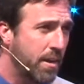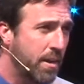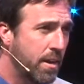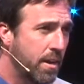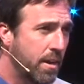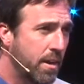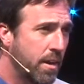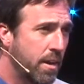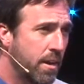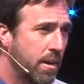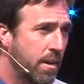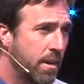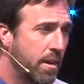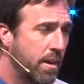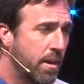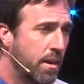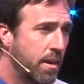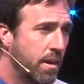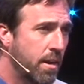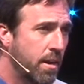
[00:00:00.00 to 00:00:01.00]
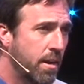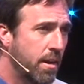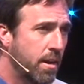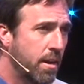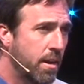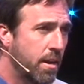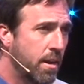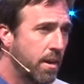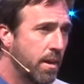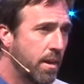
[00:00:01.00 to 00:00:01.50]

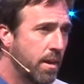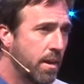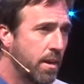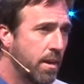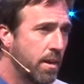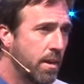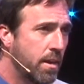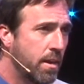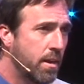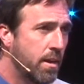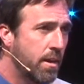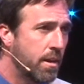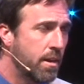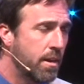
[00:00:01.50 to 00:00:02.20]
[no speech]